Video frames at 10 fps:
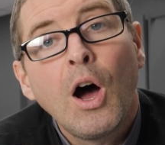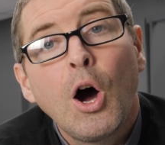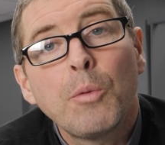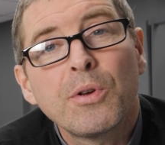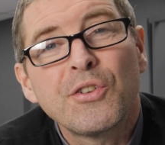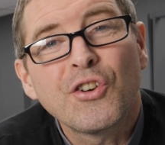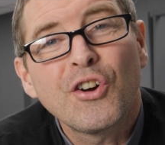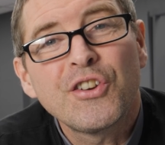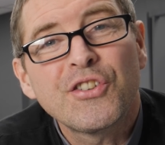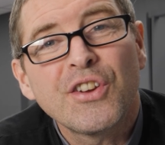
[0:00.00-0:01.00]
hope you
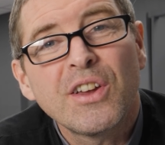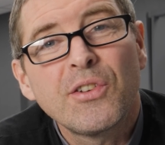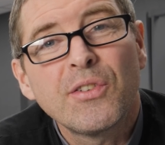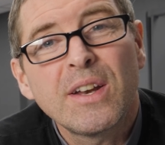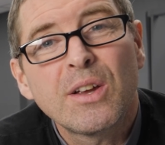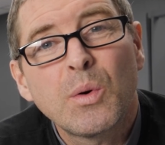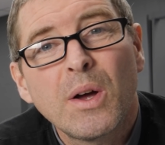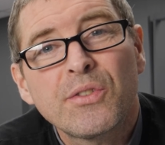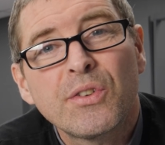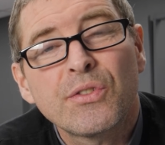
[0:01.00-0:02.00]
enjoyed. If you have any
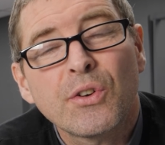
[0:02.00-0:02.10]
questions